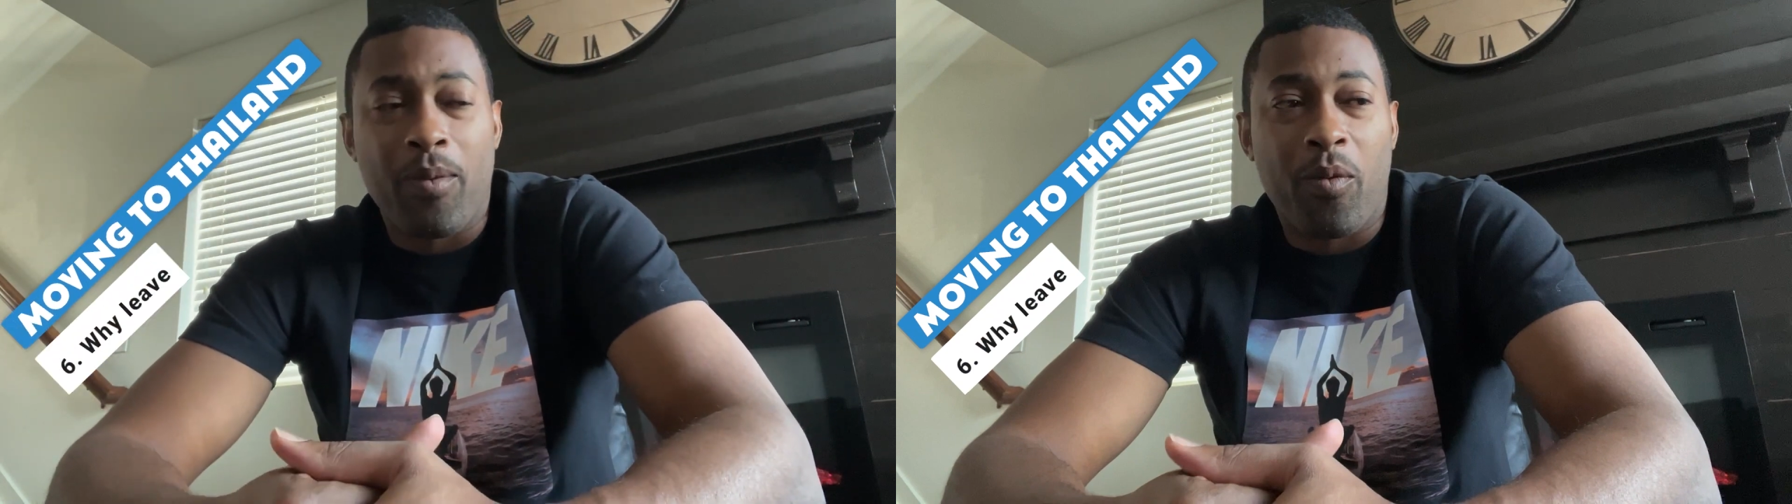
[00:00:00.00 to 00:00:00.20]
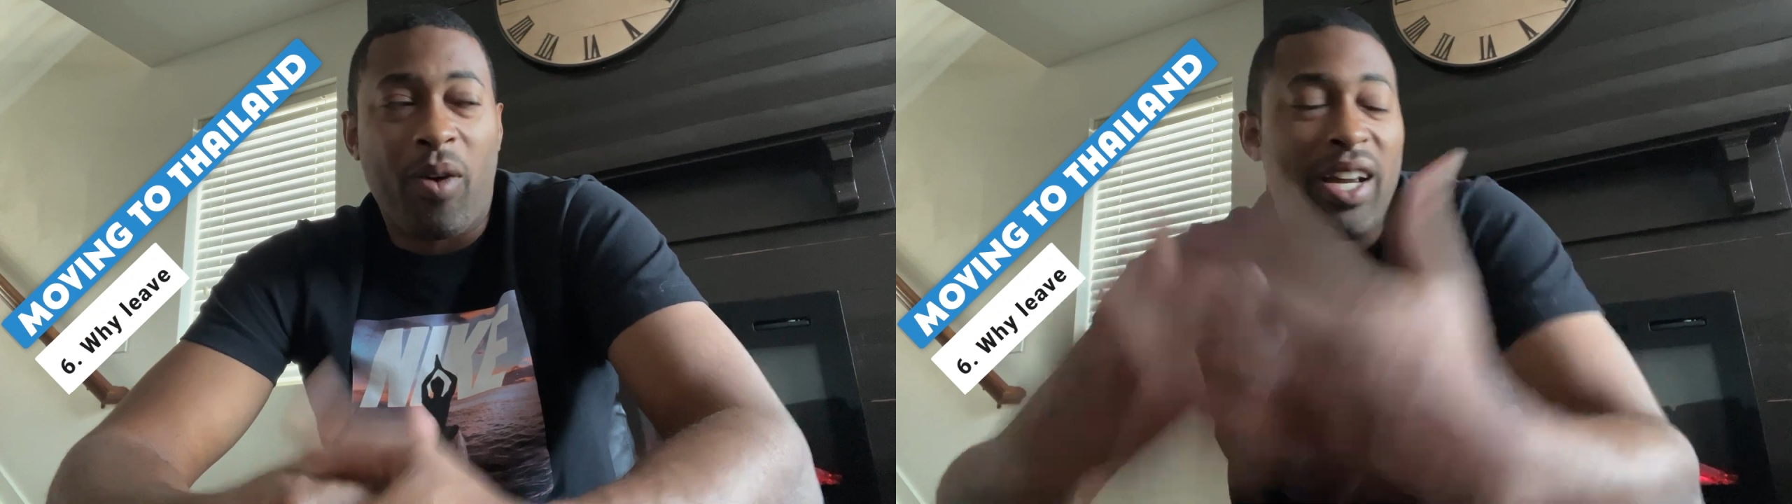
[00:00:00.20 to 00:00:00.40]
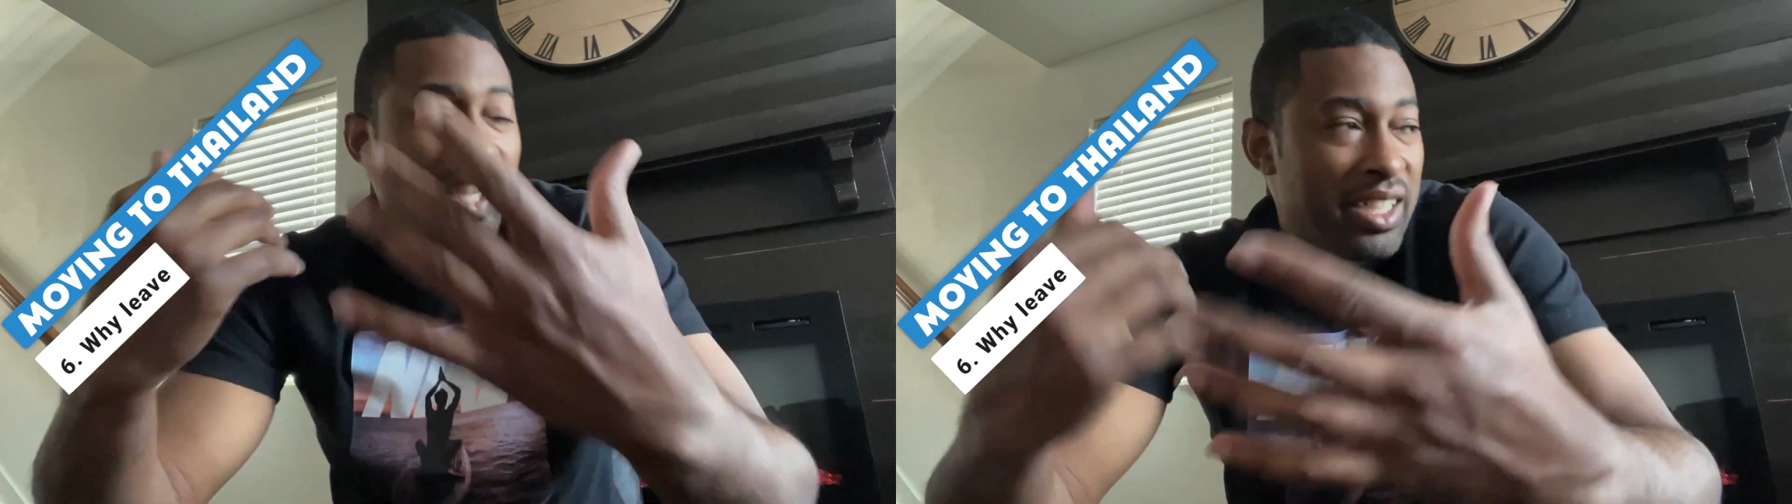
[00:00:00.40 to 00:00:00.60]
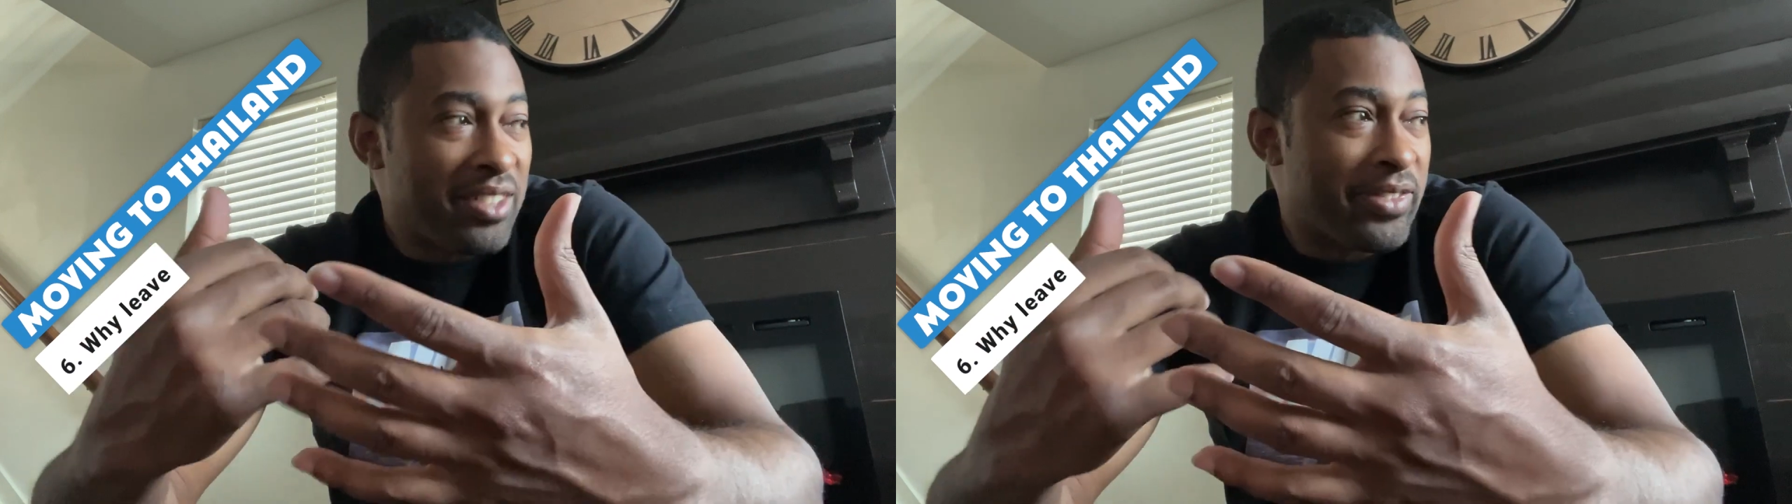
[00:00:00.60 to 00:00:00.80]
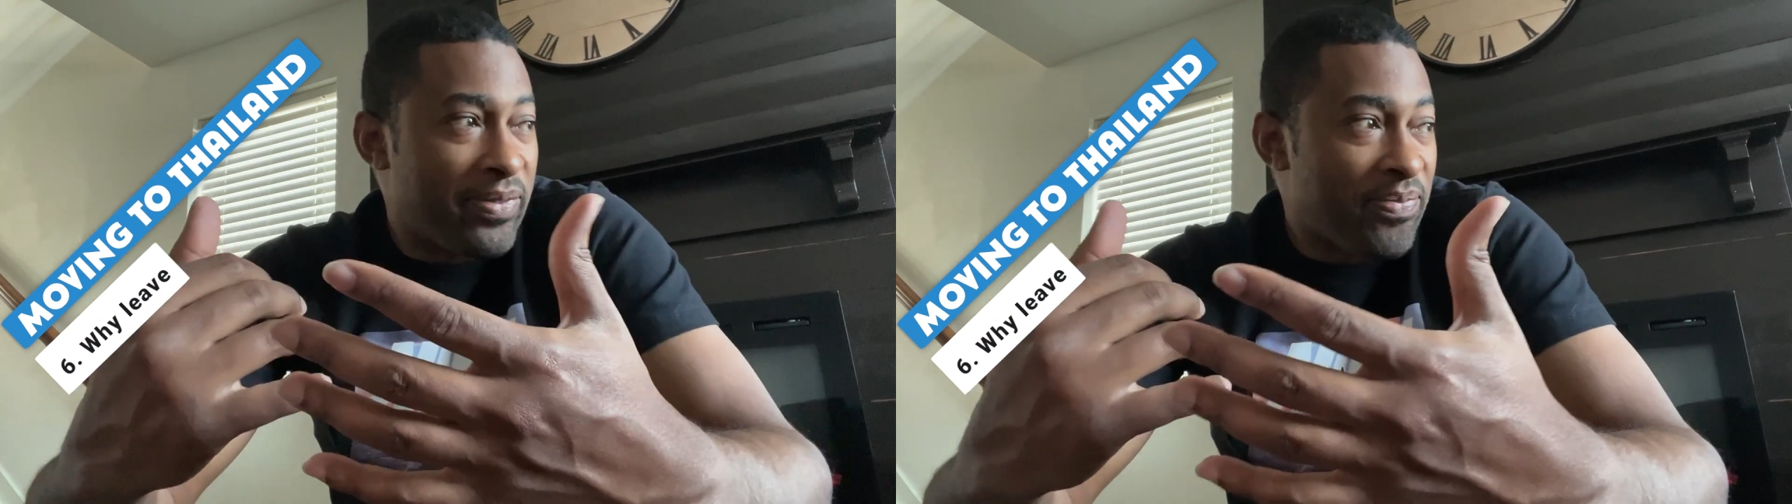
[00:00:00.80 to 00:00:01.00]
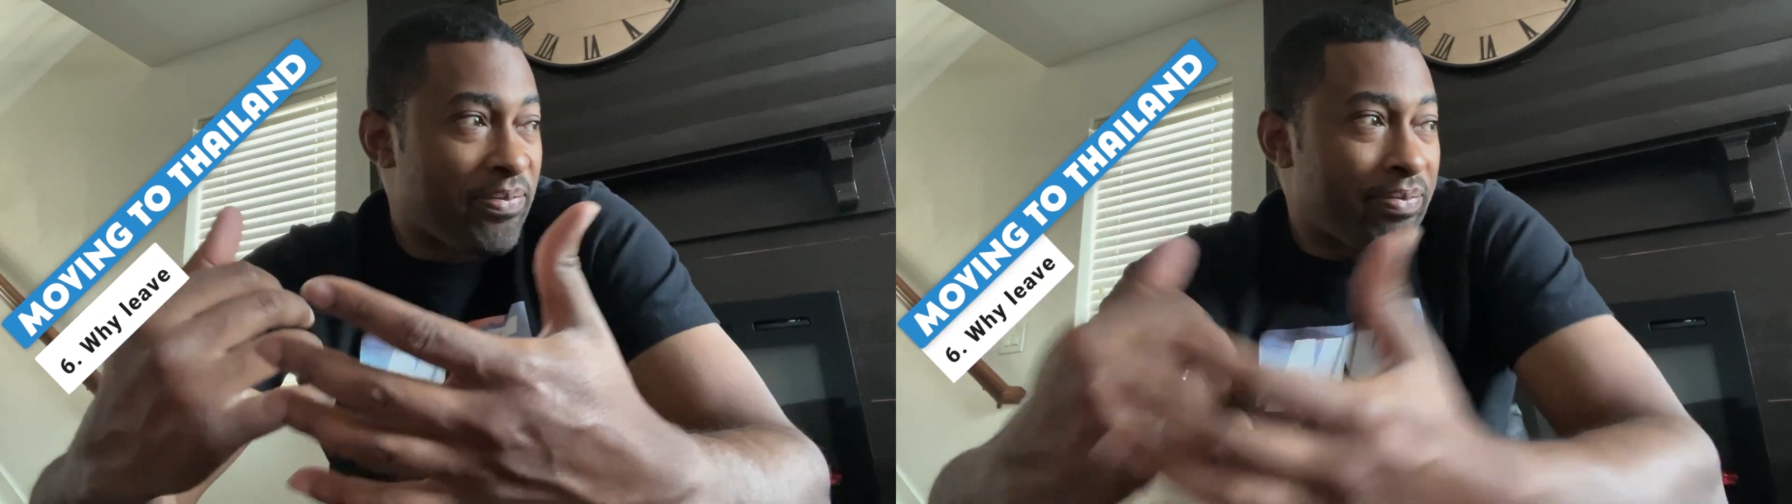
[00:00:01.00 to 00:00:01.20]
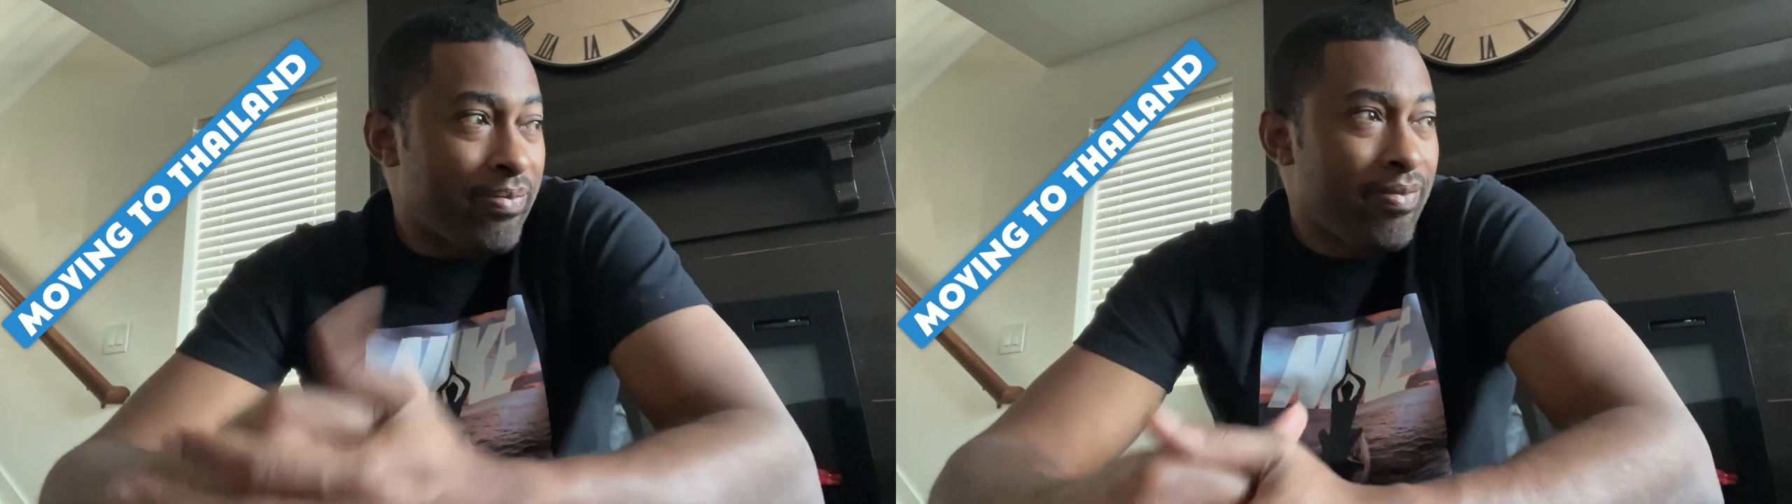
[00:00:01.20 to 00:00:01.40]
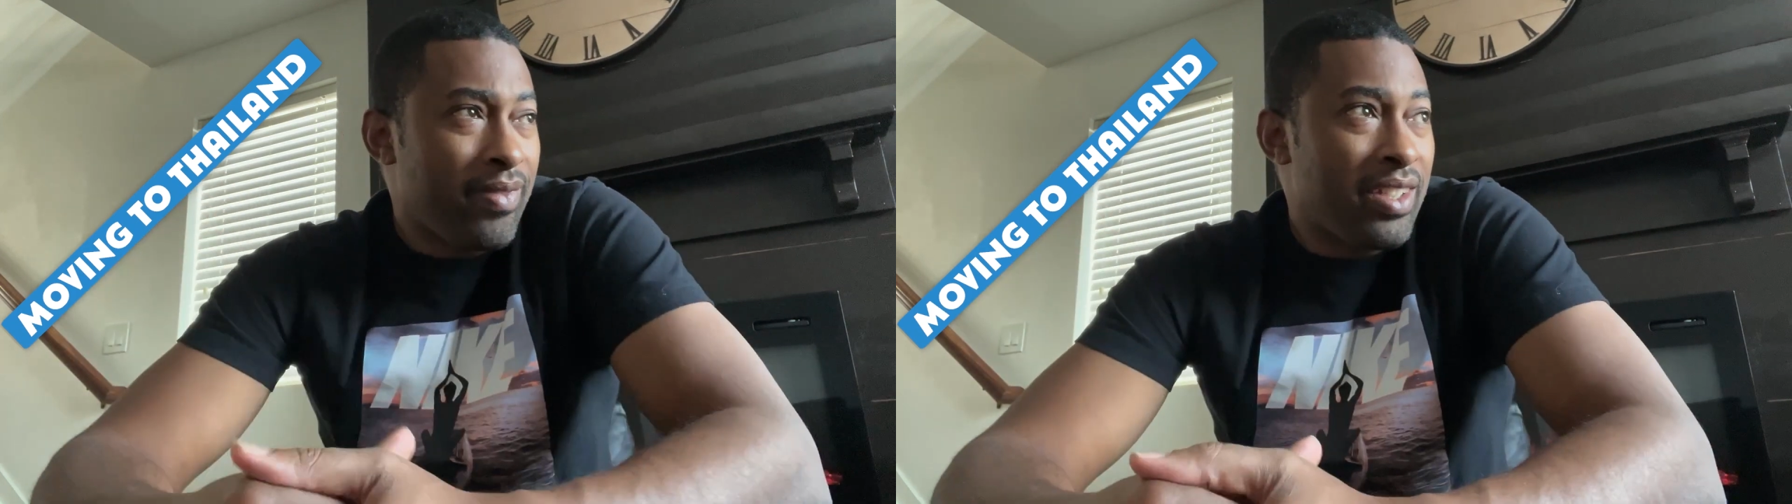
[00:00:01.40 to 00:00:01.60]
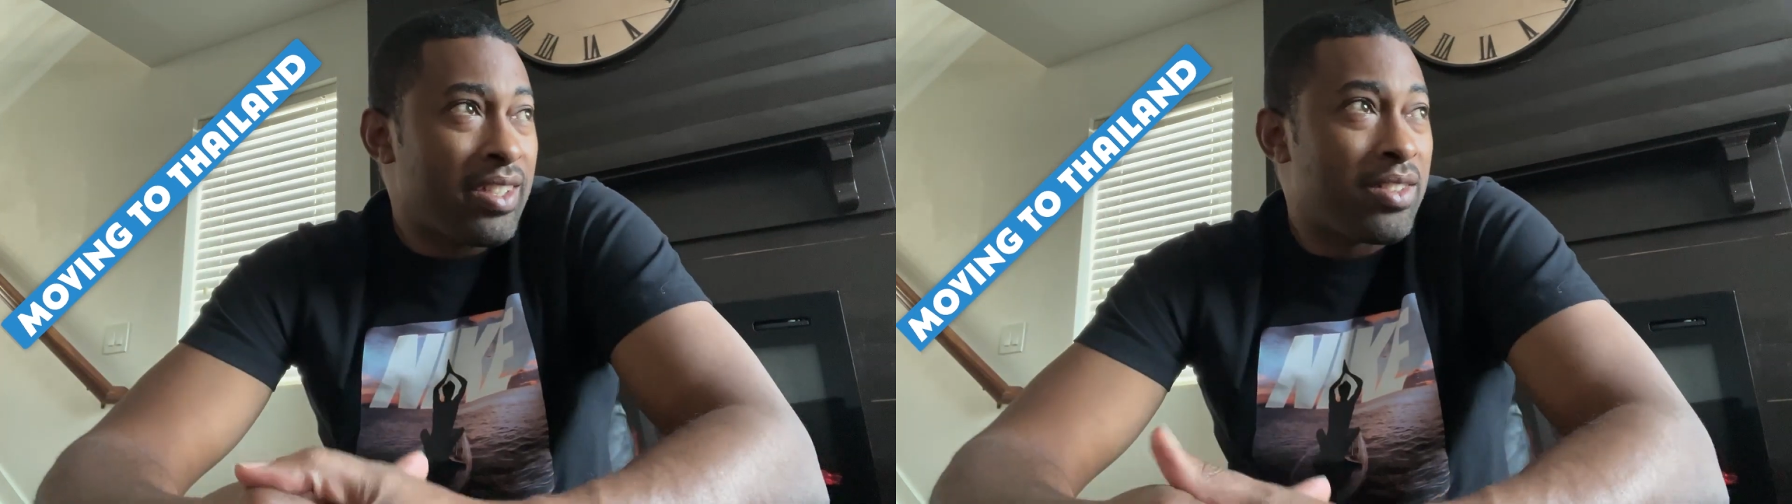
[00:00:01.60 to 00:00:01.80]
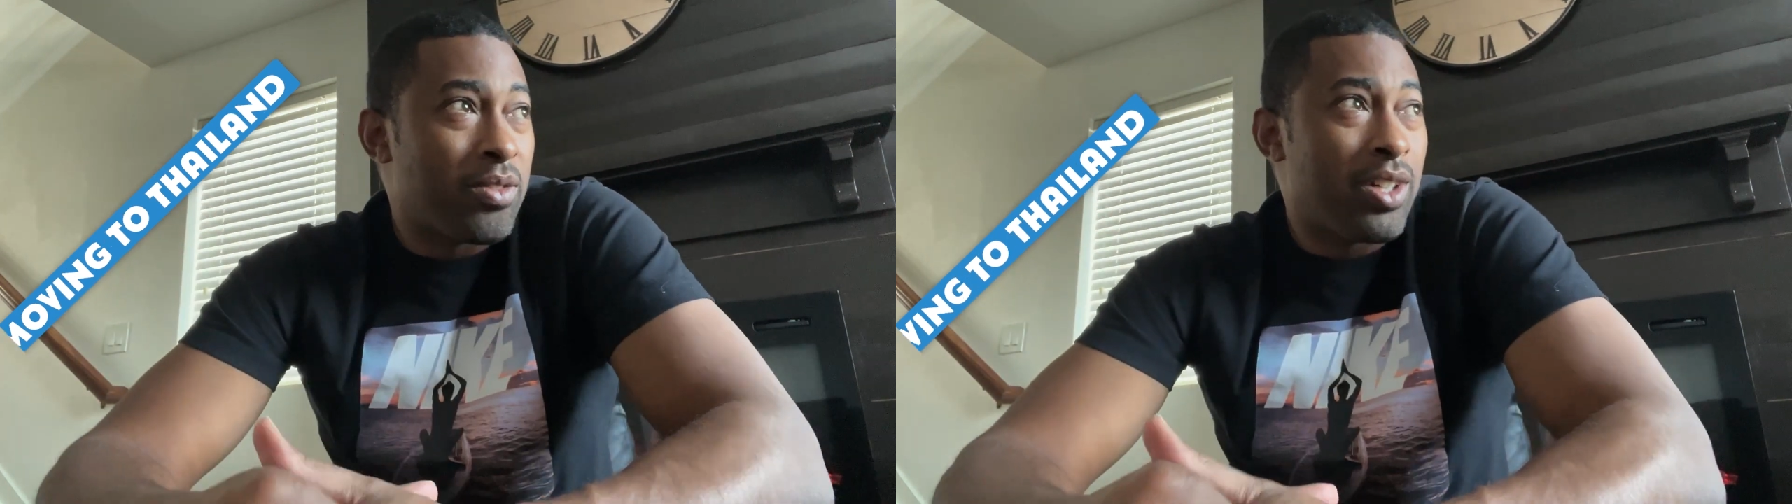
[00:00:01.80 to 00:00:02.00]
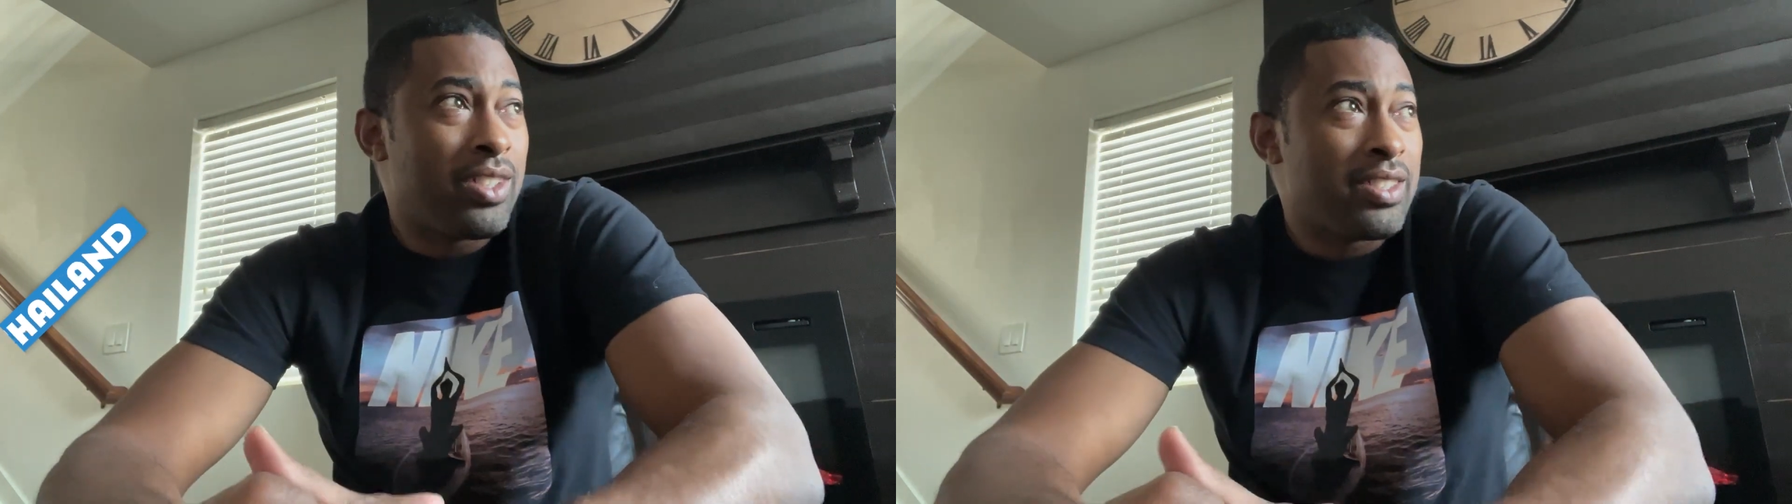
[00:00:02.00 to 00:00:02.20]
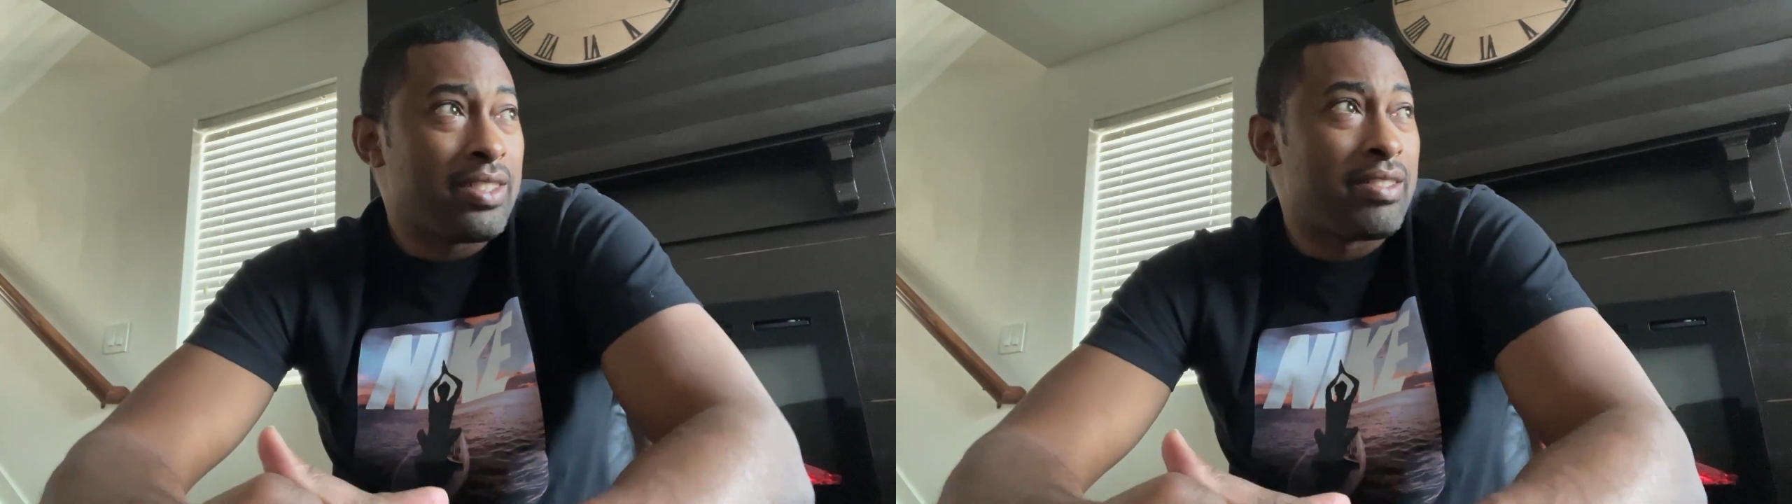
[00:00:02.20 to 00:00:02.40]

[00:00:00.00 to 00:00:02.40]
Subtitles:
Why leave? Well,